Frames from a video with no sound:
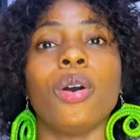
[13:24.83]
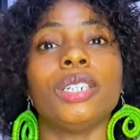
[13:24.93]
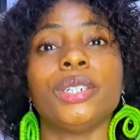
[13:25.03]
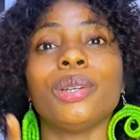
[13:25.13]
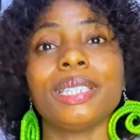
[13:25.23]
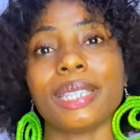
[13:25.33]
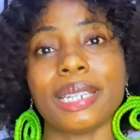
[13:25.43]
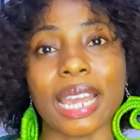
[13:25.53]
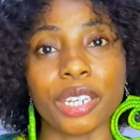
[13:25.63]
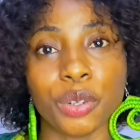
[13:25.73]
The only
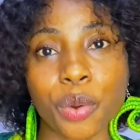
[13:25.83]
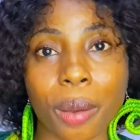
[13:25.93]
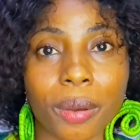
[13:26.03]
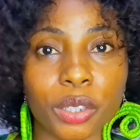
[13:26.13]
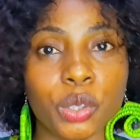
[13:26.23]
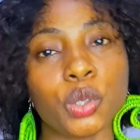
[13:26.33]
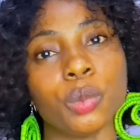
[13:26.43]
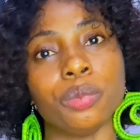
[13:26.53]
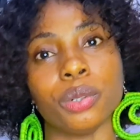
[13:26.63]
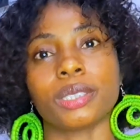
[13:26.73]
thing I knew about
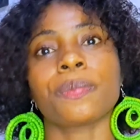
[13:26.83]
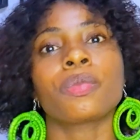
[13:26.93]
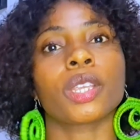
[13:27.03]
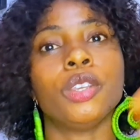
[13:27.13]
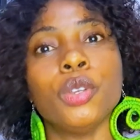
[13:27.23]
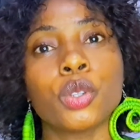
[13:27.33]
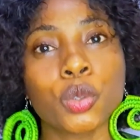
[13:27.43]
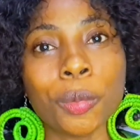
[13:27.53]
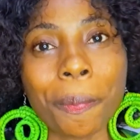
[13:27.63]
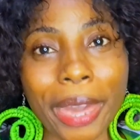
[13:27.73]
YouTube was
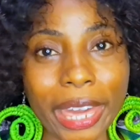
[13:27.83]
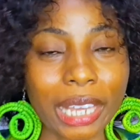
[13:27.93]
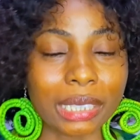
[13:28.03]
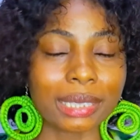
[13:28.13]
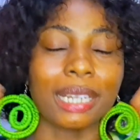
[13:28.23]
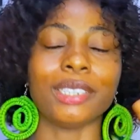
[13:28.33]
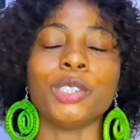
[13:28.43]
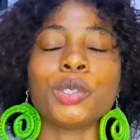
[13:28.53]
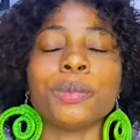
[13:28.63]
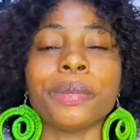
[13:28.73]
YouTube pays, and
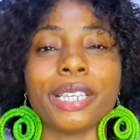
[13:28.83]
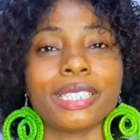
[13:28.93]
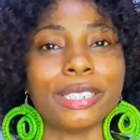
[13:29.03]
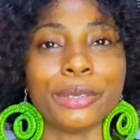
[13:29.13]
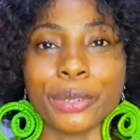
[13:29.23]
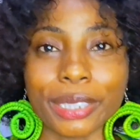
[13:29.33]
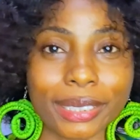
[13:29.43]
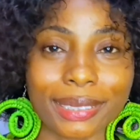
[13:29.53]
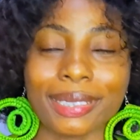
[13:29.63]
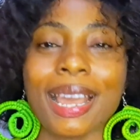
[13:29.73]
YouTube pays in
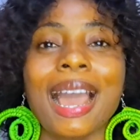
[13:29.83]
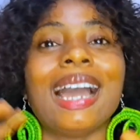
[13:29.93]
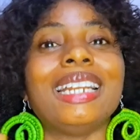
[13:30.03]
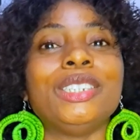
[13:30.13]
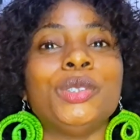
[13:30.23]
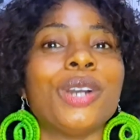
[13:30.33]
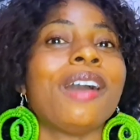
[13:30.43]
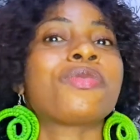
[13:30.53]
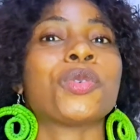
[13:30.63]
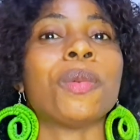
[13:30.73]
dollars, and you
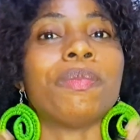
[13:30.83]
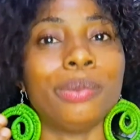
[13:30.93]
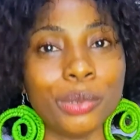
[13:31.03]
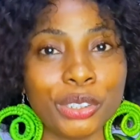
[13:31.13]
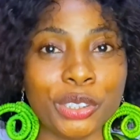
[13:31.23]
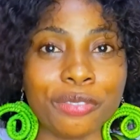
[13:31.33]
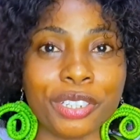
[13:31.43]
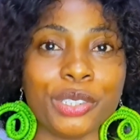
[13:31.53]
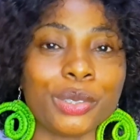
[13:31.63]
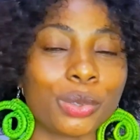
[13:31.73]
have to upload your
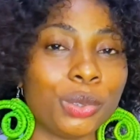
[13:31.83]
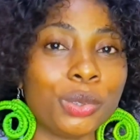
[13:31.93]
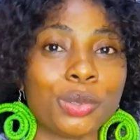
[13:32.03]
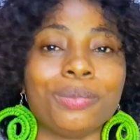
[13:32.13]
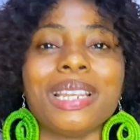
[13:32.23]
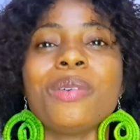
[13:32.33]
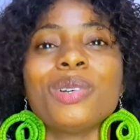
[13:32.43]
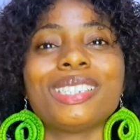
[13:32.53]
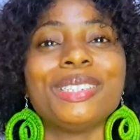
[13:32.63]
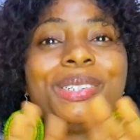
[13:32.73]
videos to YouTube. That
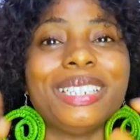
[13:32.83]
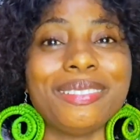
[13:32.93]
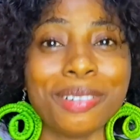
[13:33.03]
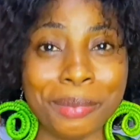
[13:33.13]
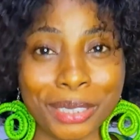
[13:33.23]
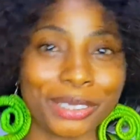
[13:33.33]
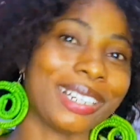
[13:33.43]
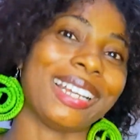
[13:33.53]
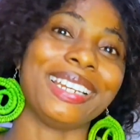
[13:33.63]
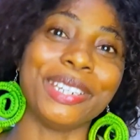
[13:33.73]
was the only
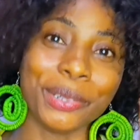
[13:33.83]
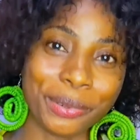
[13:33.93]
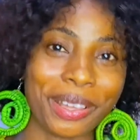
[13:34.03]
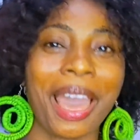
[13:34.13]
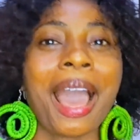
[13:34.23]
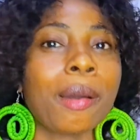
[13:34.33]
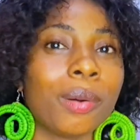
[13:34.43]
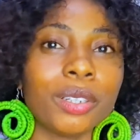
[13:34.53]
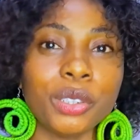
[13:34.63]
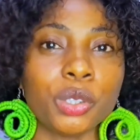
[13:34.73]
information I knew
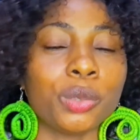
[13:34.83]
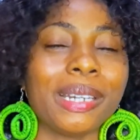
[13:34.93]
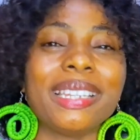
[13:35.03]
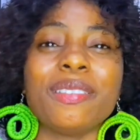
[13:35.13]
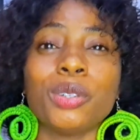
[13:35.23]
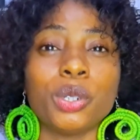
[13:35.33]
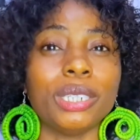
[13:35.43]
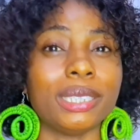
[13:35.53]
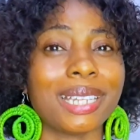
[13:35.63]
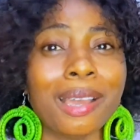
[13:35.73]
about YouTube. I didn't even know
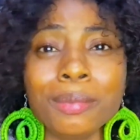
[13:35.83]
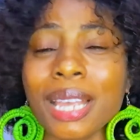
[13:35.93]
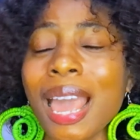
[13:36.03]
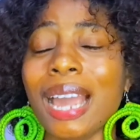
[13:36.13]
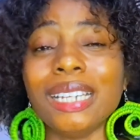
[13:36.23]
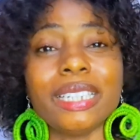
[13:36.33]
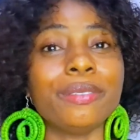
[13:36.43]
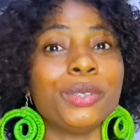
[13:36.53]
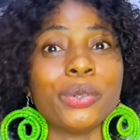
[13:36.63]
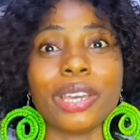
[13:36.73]
the terms. I didn't
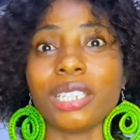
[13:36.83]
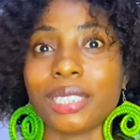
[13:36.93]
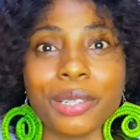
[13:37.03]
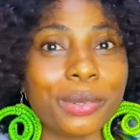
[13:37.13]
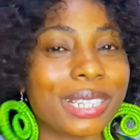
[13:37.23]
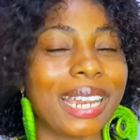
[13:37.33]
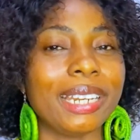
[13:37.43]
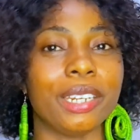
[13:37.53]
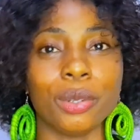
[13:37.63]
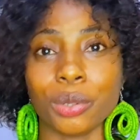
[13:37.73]
even know SEO. I
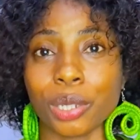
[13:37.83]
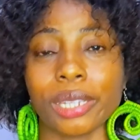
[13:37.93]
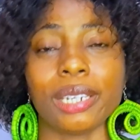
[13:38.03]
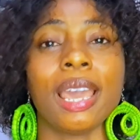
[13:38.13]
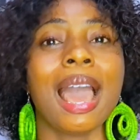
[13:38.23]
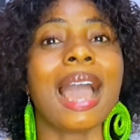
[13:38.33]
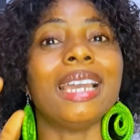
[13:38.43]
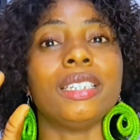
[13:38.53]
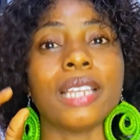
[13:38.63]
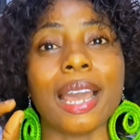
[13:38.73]
knew nothing.
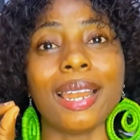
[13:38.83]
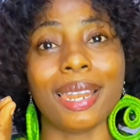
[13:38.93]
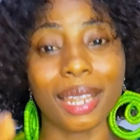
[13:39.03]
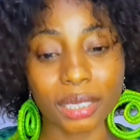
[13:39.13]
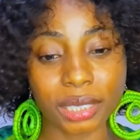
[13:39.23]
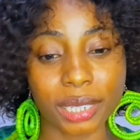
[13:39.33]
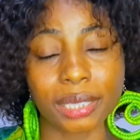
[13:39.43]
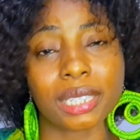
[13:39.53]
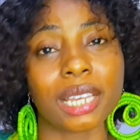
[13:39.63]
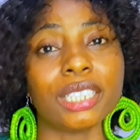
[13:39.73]
I learned
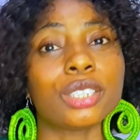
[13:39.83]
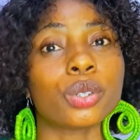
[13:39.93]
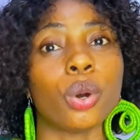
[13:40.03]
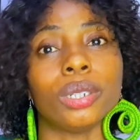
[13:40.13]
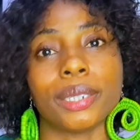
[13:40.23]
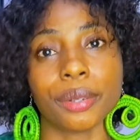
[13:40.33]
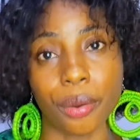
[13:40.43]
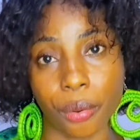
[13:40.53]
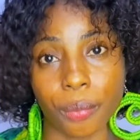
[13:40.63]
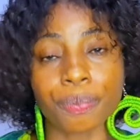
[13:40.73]
these things on the
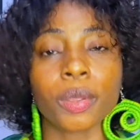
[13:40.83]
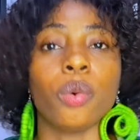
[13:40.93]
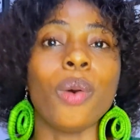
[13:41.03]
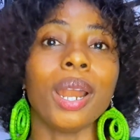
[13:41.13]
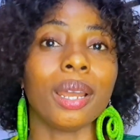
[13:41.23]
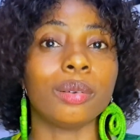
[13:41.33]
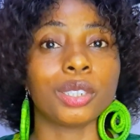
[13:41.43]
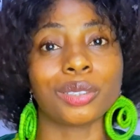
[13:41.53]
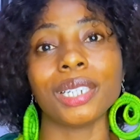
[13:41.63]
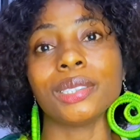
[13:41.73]
go while I
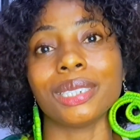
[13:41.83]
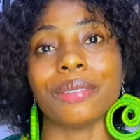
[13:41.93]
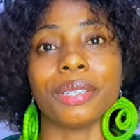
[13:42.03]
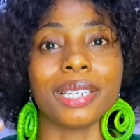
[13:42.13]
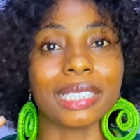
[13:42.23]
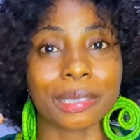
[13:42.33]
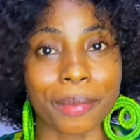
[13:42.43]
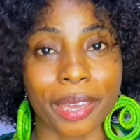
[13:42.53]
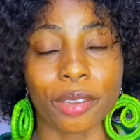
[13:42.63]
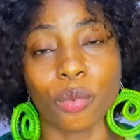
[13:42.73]
was trying to navigate
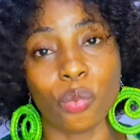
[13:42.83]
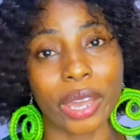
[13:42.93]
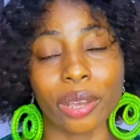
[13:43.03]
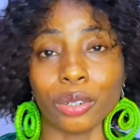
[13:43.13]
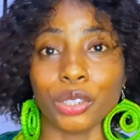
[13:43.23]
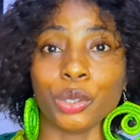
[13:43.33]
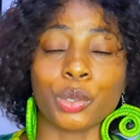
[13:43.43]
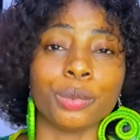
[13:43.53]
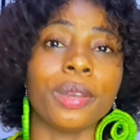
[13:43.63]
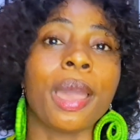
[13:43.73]
my way on
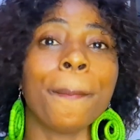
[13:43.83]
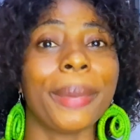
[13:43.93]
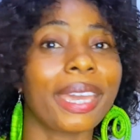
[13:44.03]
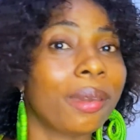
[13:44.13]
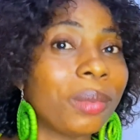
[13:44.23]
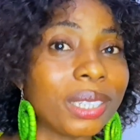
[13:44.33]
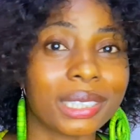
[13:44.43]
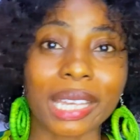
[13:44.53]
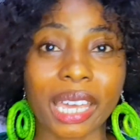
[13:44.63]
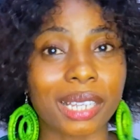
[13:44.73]
YouTube, making
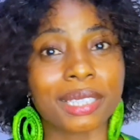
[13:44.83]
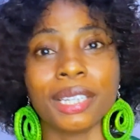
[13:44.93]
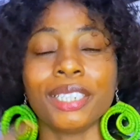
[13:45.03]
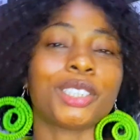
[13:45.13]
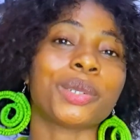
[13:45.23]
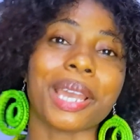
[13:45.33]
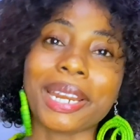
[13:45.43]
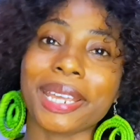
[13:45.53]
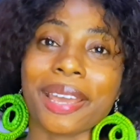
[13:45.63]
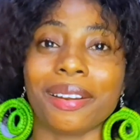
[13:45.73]
mistakes,
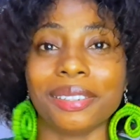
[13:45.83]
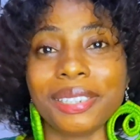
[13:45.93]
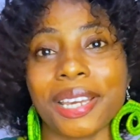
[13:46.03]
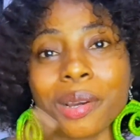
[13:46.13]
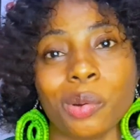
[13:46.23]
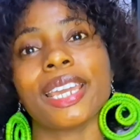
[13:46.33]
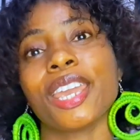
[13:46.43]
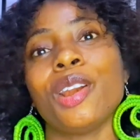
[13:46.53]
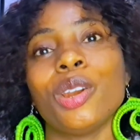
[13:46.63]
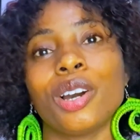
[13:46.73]
trying here and there,
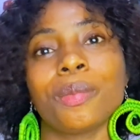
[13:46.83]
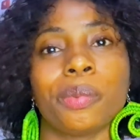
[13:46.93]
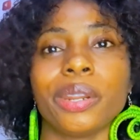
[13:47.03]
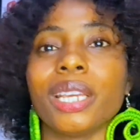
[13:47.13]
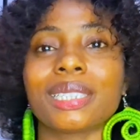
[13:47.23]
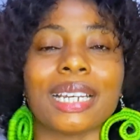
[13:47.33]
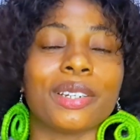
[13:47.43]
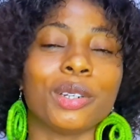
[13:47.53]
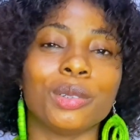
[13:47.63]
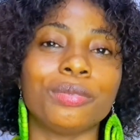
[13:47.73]
taking long breaks and
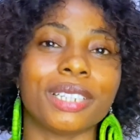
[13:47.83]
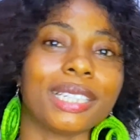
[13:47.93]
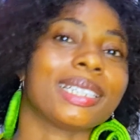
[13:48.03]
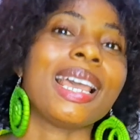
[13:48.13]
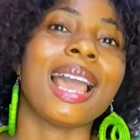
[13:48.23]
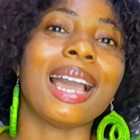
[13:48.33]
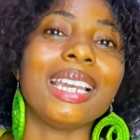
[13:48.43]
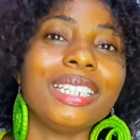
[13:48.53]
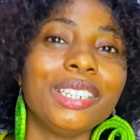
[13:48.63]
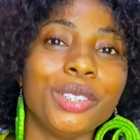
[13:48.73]
all of that.
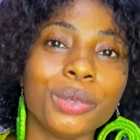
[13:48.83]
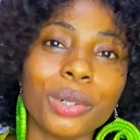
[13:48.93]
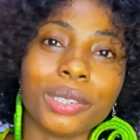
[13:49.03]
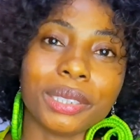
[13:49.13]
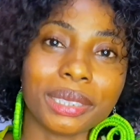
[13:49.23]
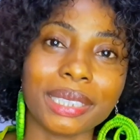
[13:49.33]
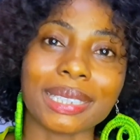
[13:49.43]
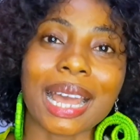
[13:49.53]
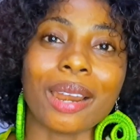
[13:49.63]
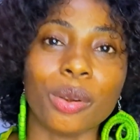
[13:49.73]
I knew all these things
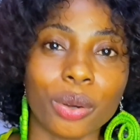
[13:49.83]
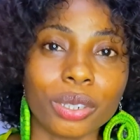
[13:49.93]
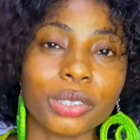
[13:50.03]
along.